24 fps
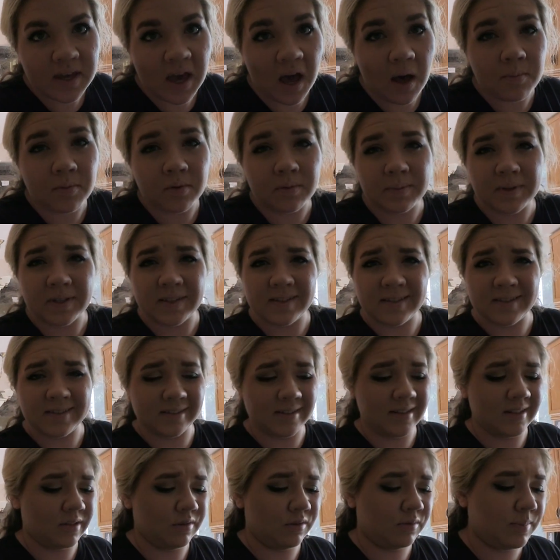the apple
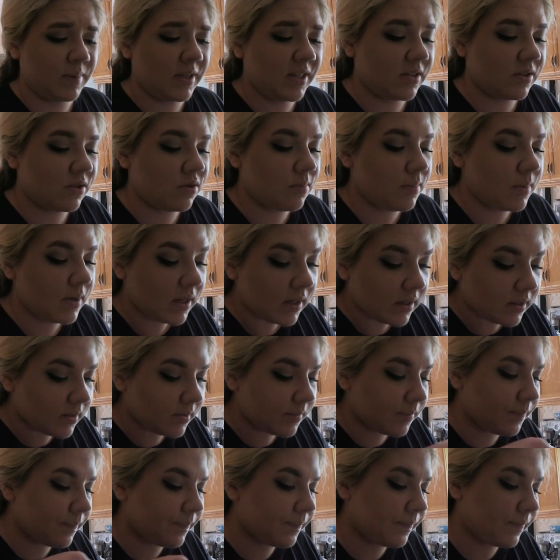pieces a little bit too big,
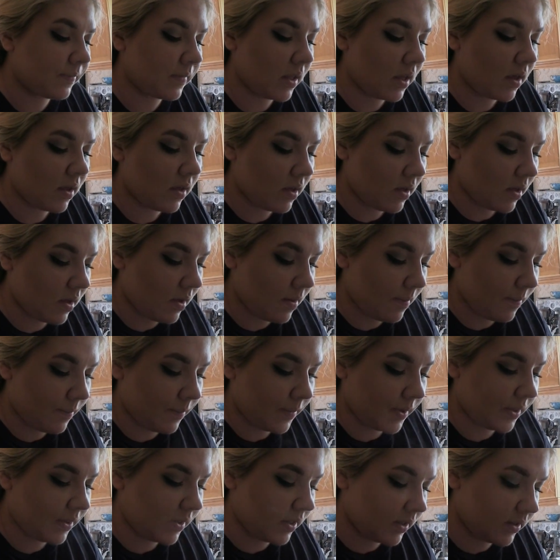
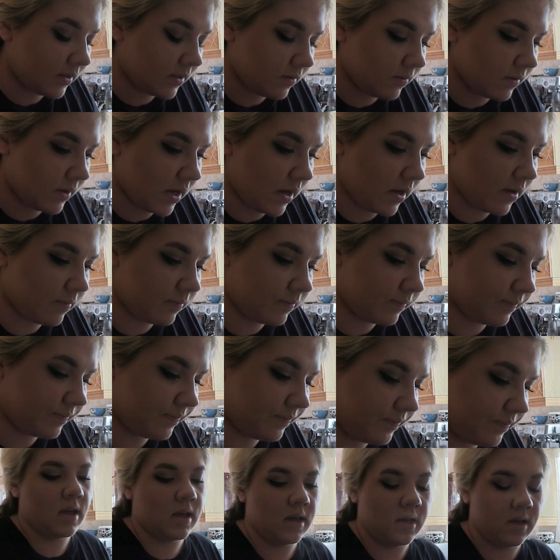but that's okay.
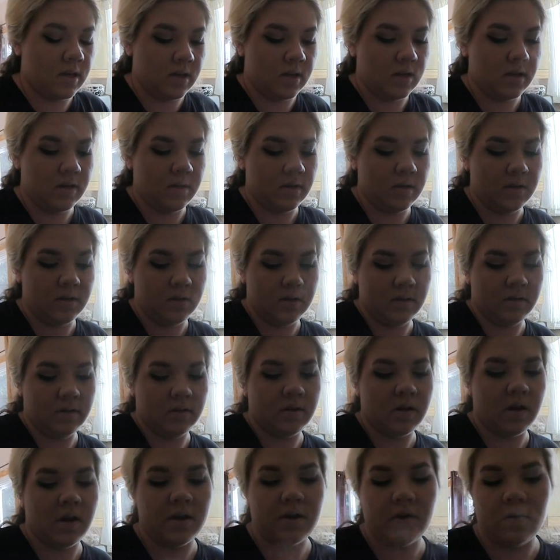
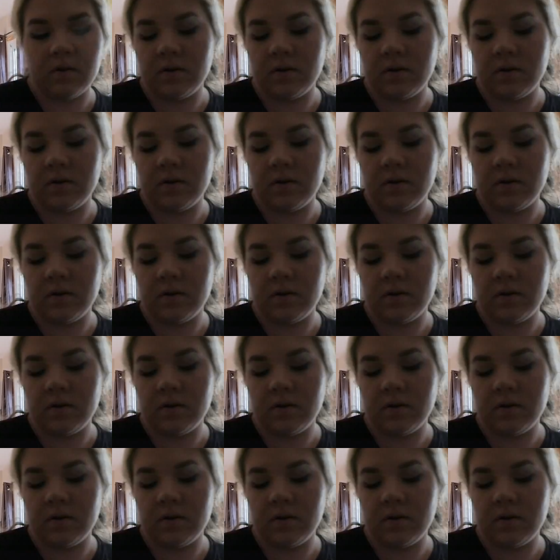And I